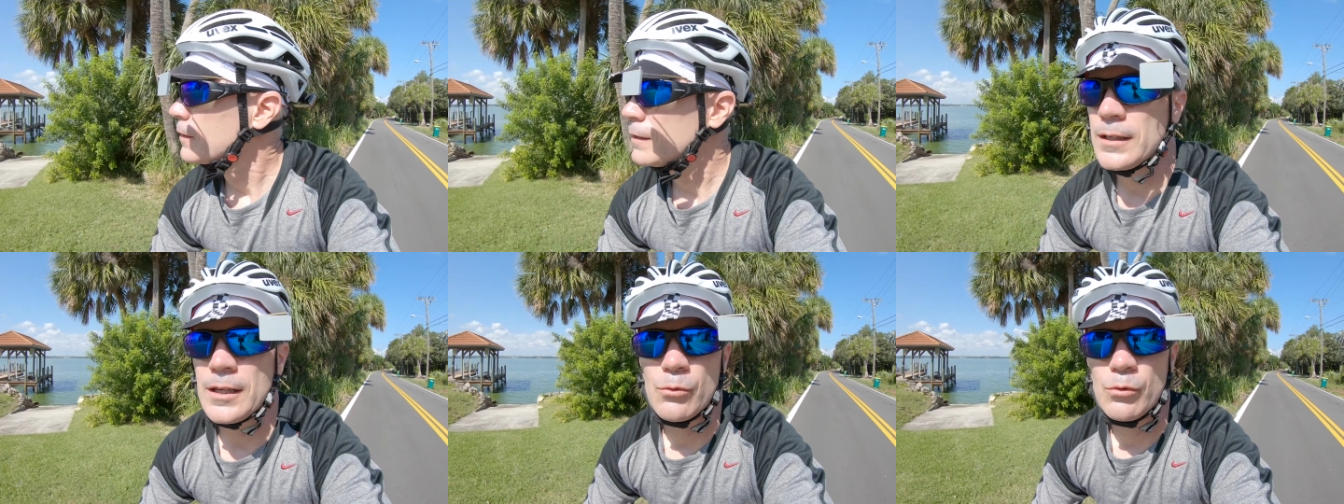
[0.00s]
And
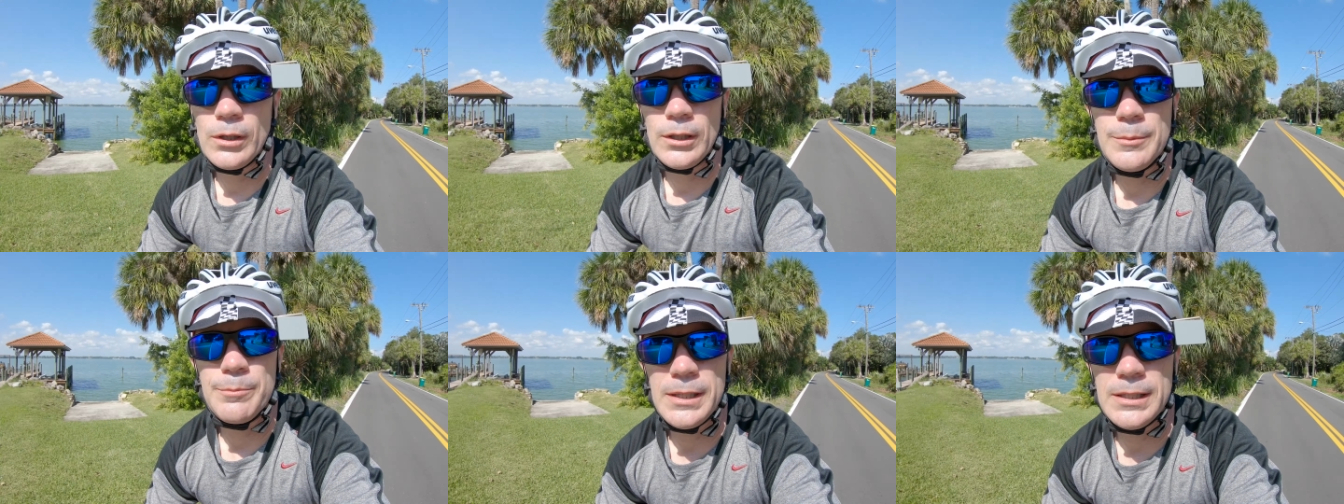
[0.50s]
that
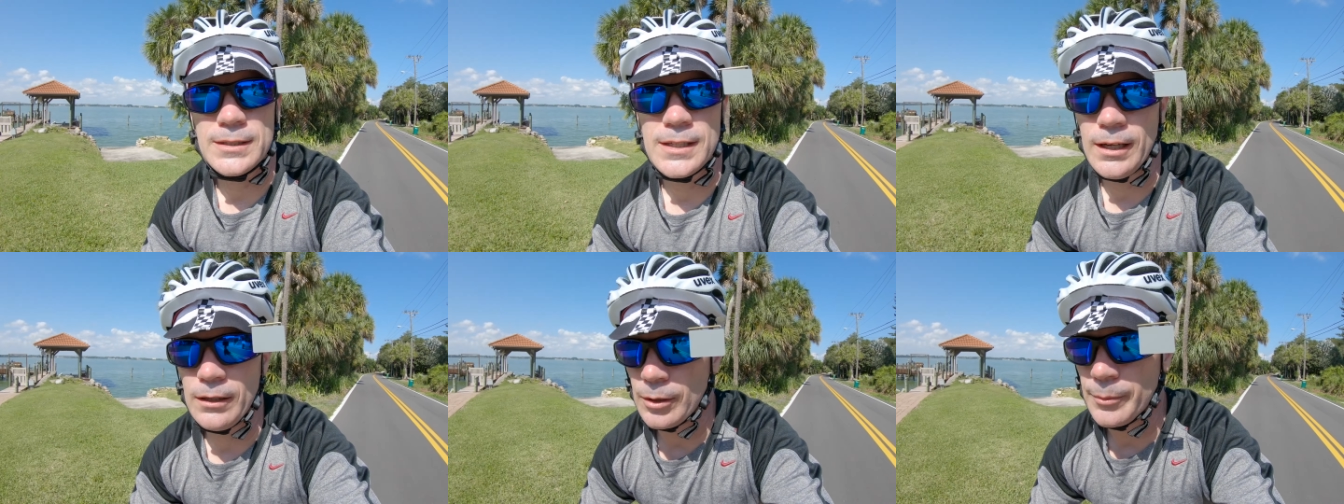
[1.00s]
really beats
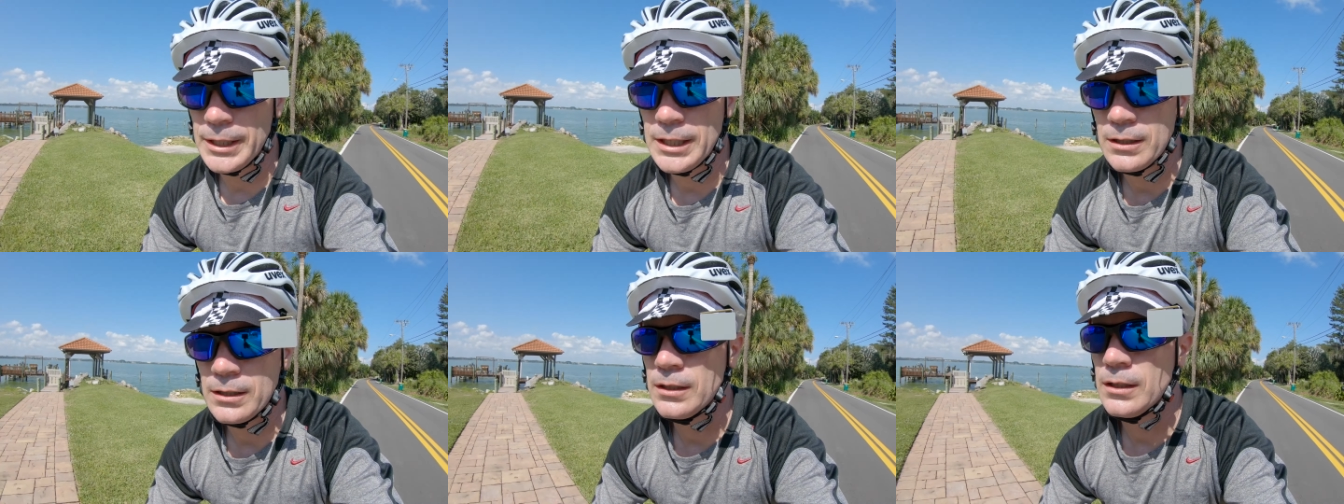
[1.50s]
down on me.
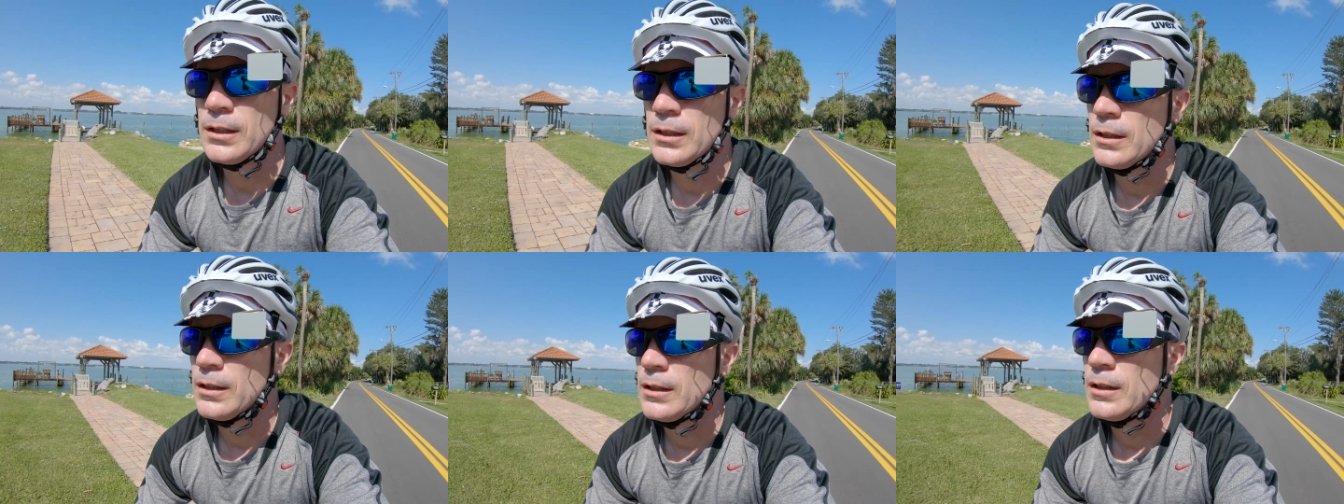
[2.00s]

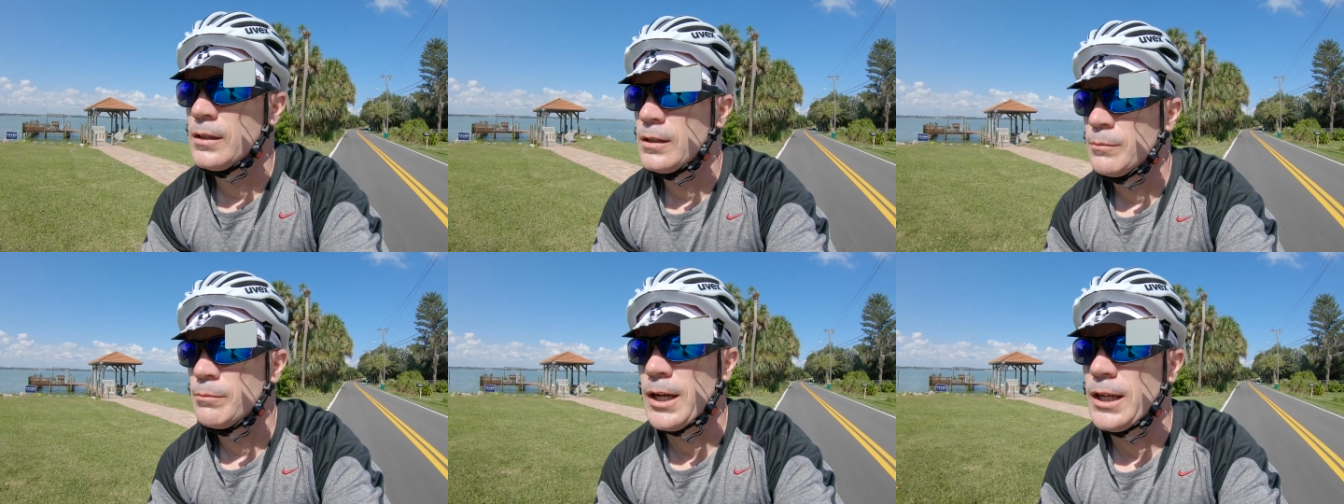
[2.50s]

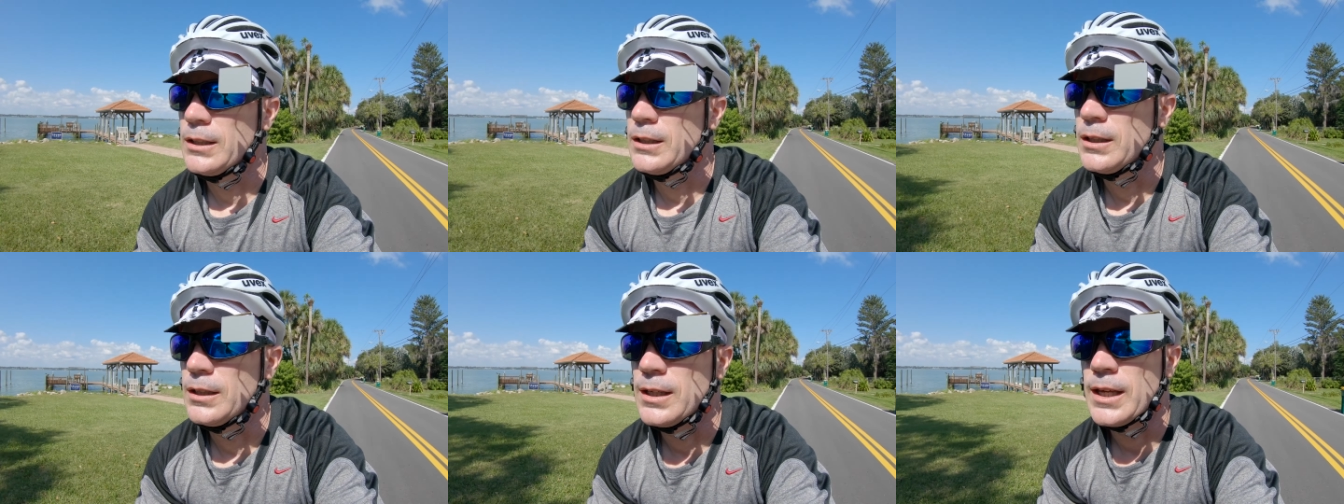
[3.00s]
My
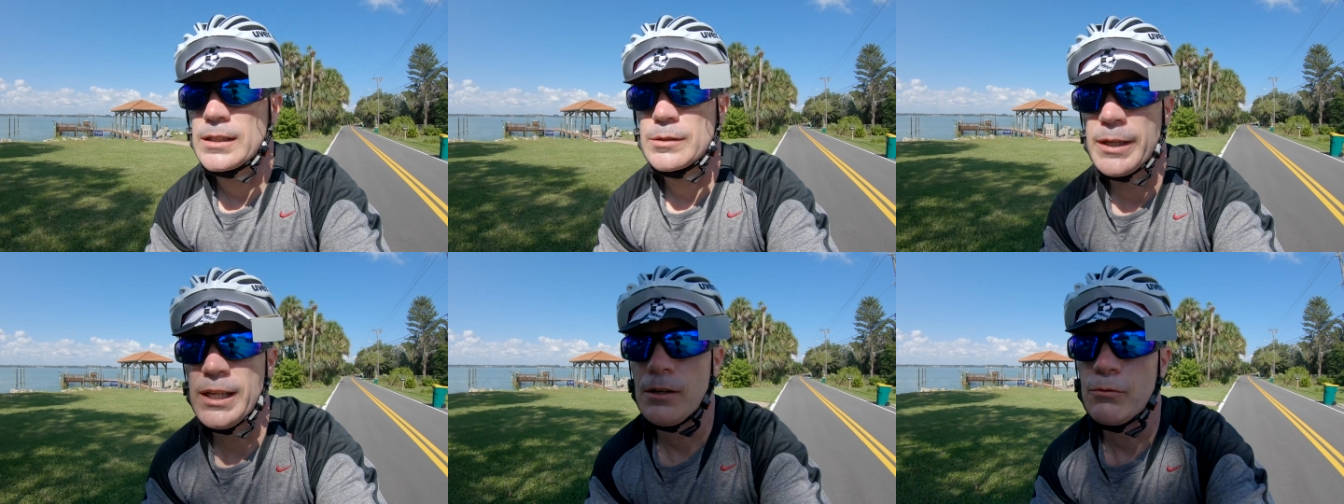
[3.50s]

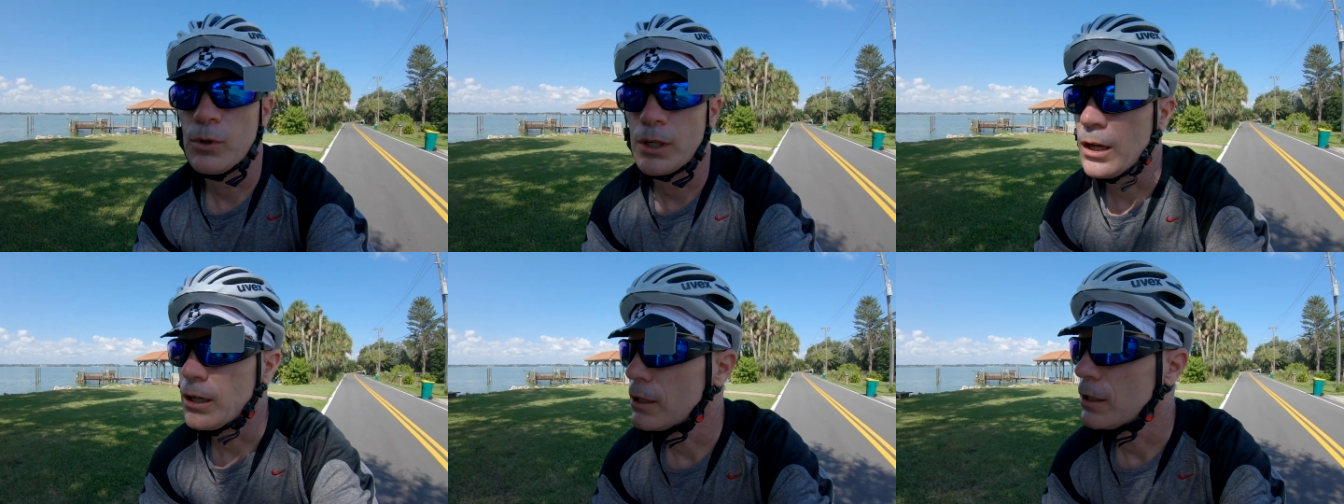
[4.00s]
SPF
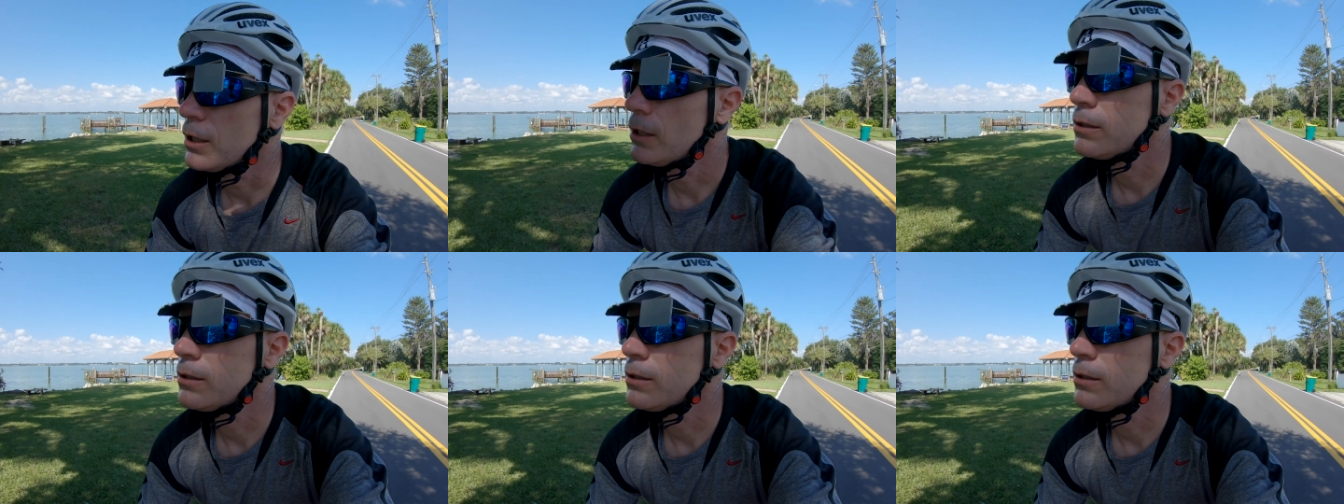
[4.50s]
100